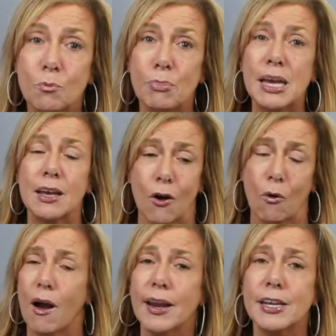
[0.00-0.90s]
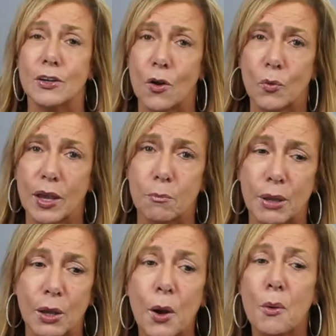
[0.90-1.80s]
bingo. I didn't know we had
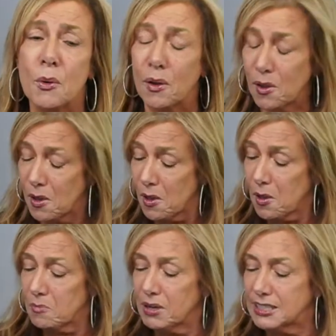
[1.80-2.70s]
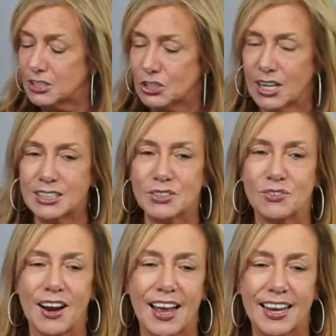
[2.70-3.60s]
bingo, but I just
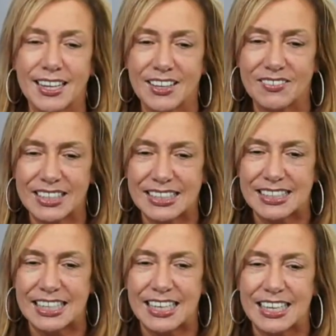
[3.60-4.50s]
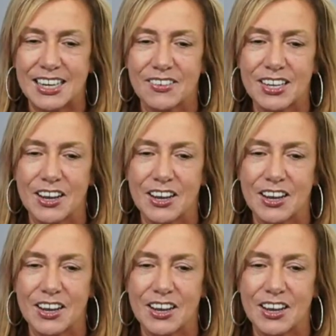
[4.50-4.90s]
read, let me see, here we